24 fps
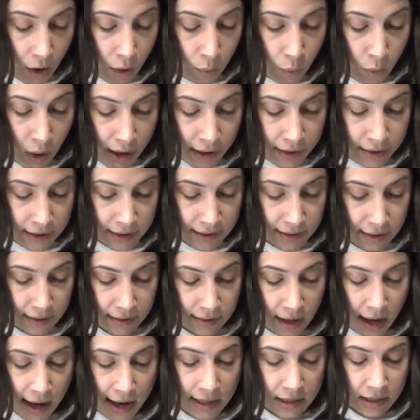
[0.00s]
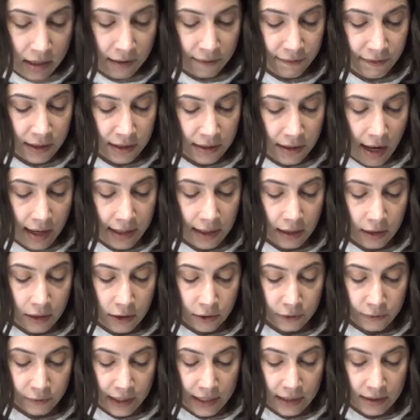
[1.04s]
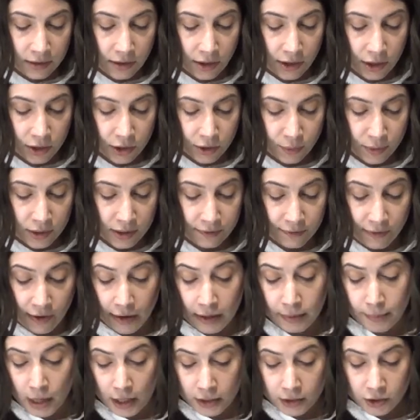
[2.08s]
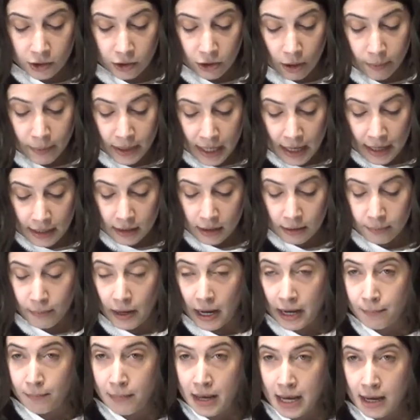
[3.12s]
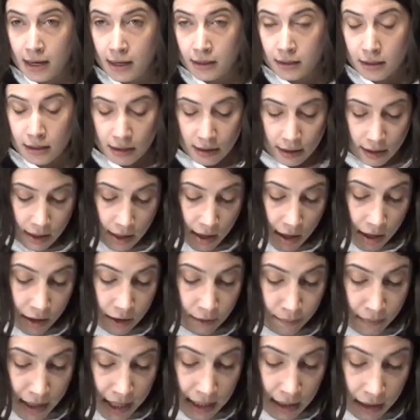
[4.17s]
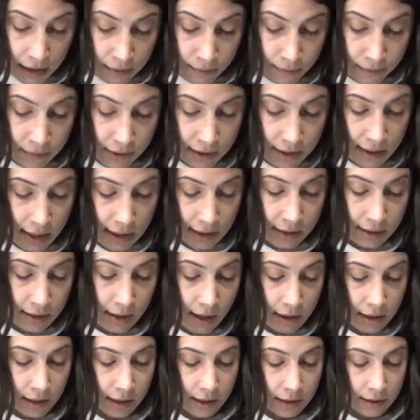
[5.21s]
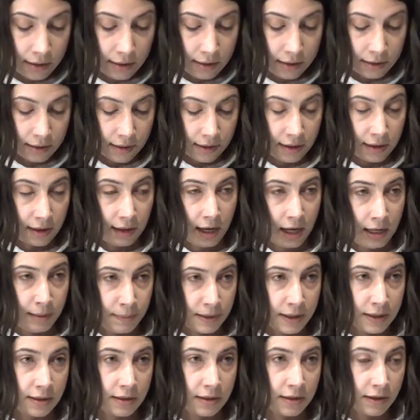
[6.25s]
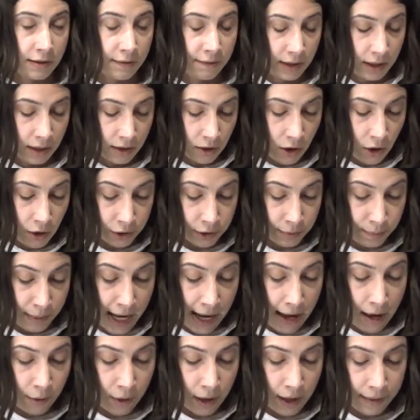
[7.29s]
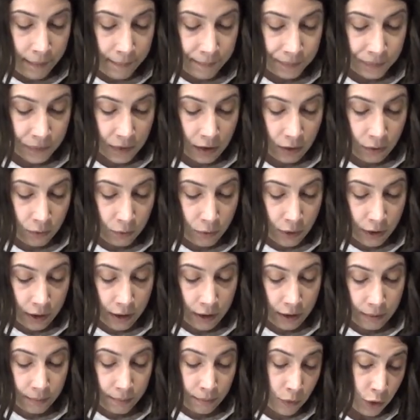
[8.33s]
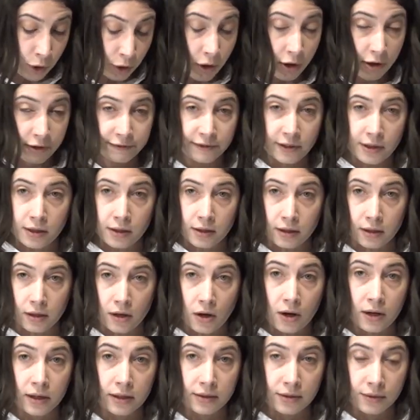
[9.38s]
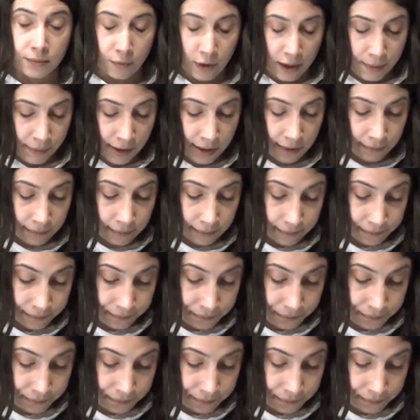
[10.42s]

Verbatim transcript: While the Society for Psychical Research was very much dominated by men, the mediums they studied, the keepers of the occult power, were more often than not women.